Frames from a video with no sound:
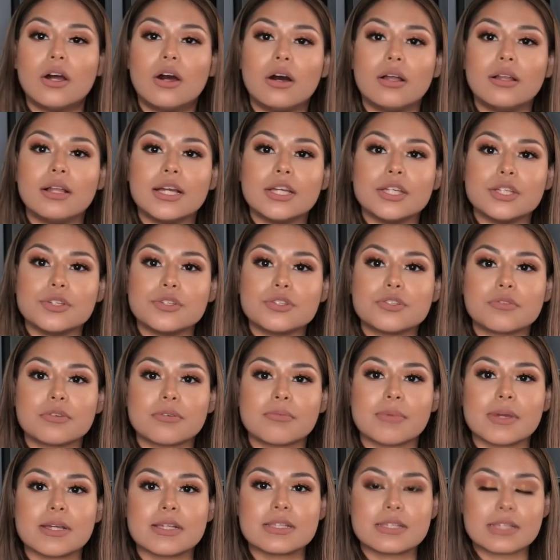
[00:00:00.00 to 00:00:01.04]
all I use for
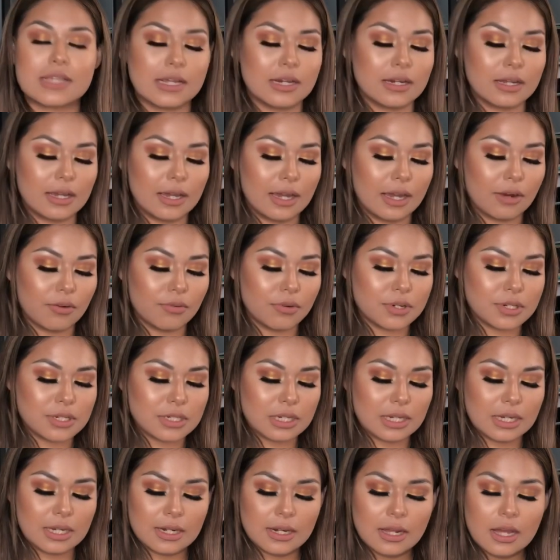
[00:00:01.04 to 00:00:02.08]
my skincare
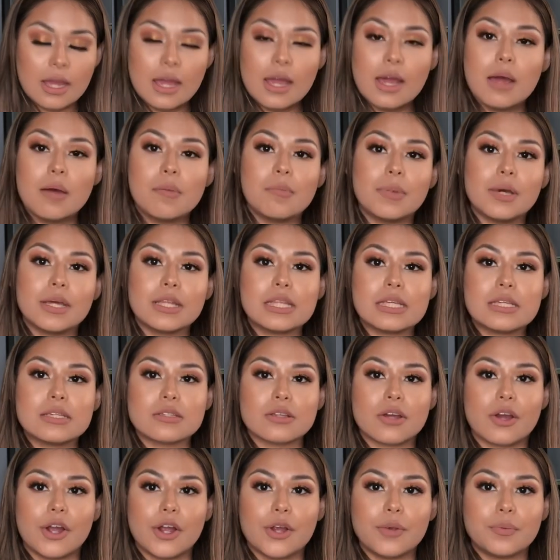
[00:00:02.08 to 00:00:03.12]
routine, but these
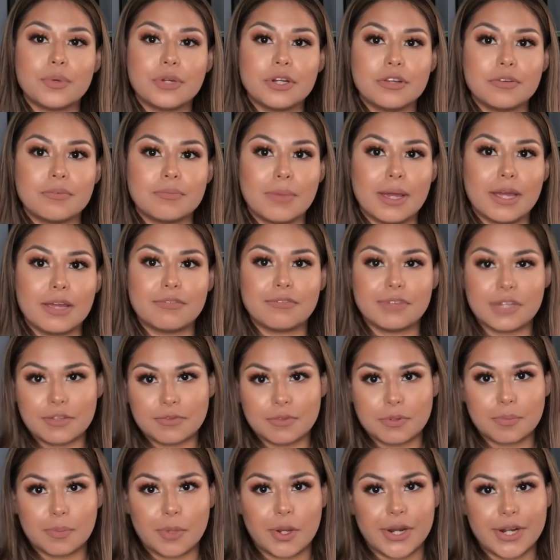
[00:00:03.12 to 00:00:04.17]
are one of my
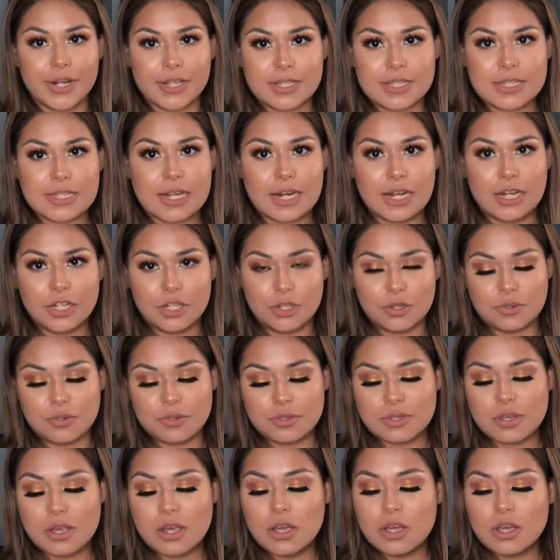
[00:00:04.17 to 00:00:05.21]
favorite products that I use.